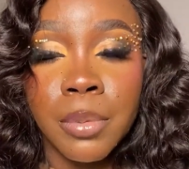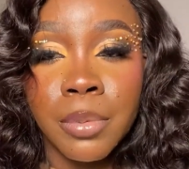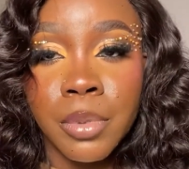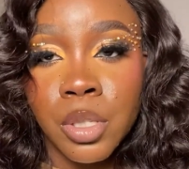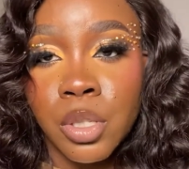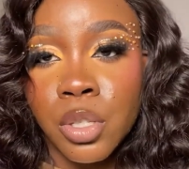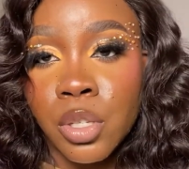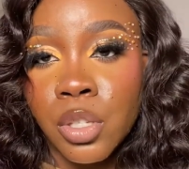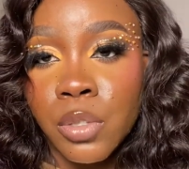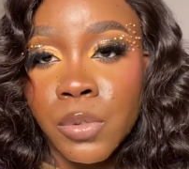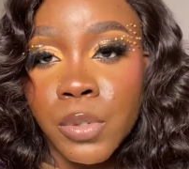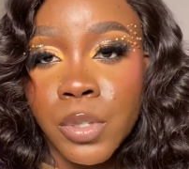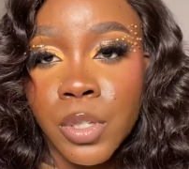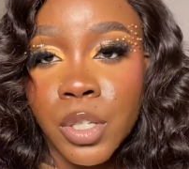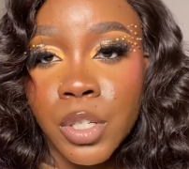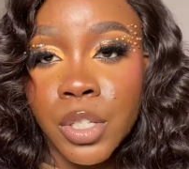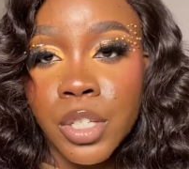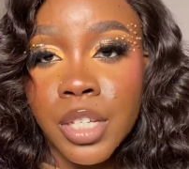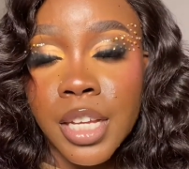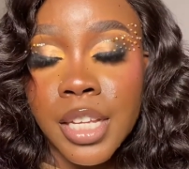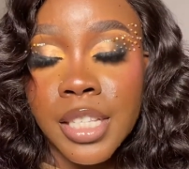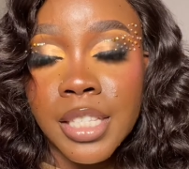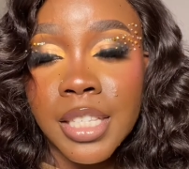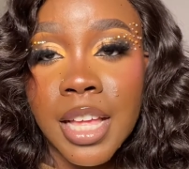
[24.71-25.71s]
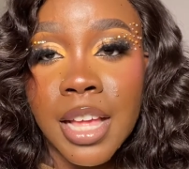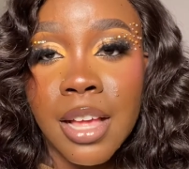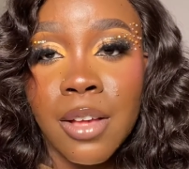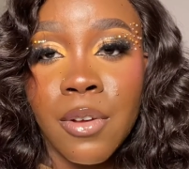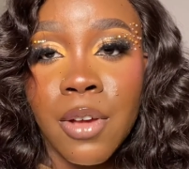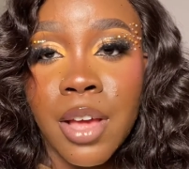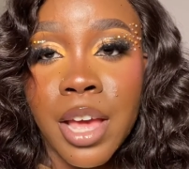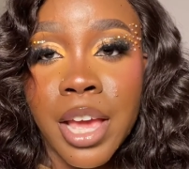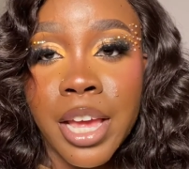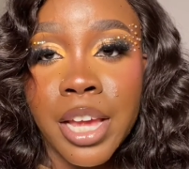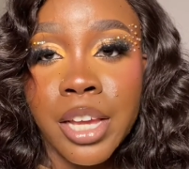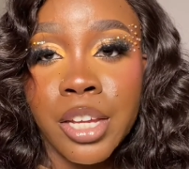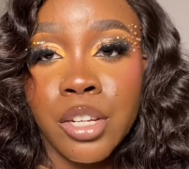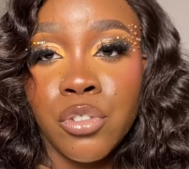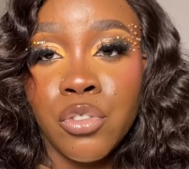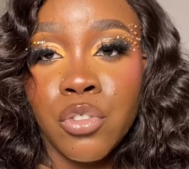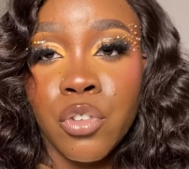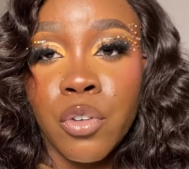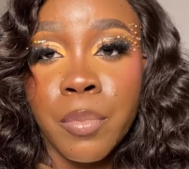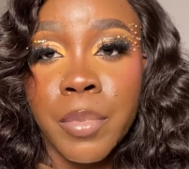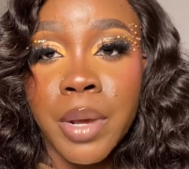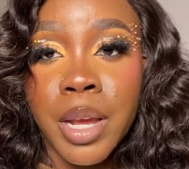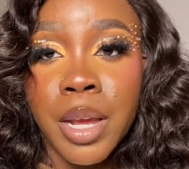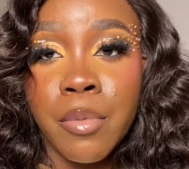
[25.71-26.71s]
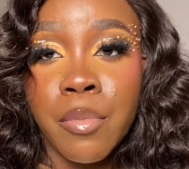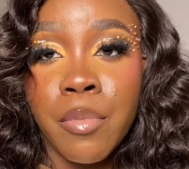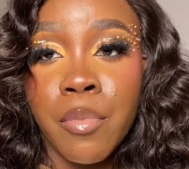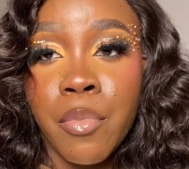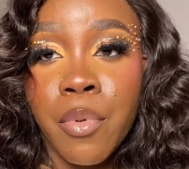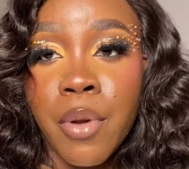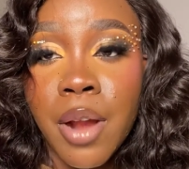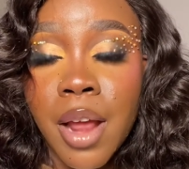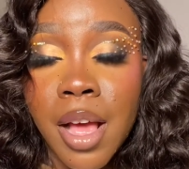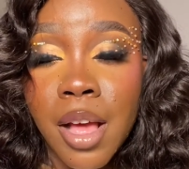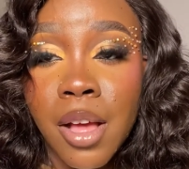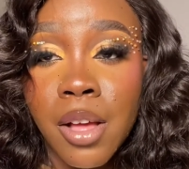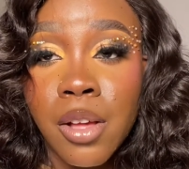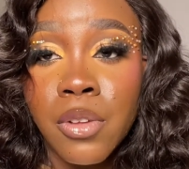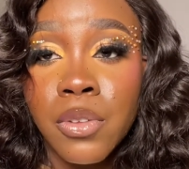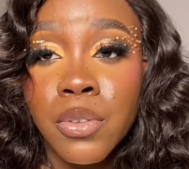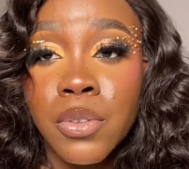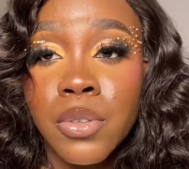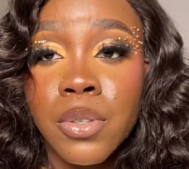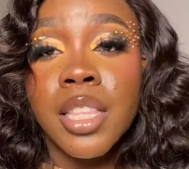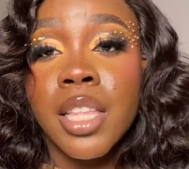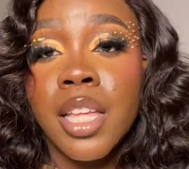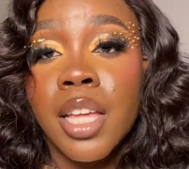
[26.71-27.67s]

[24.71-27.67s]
I'm just going to show you guys how I draw my brows.